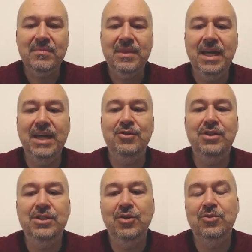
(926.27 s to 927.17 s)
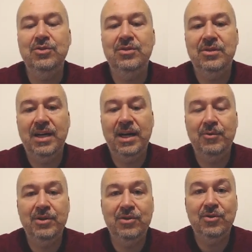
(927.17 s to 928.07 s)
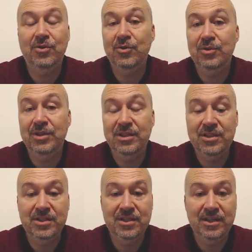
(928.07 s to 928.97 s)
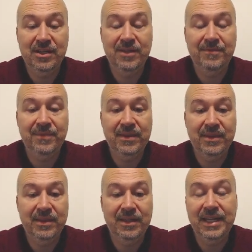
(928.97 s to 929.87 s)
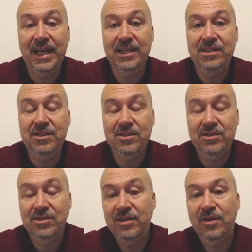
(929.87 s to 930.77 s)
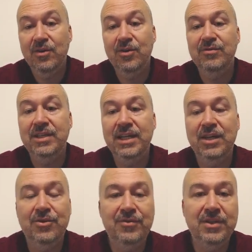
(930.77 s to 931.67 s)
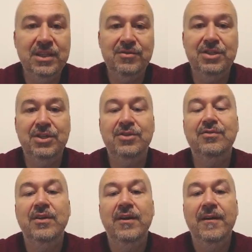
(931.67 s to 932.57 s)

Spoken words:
And on this note, I will conclude this analysis of the Najdorf and the Sveshnikov.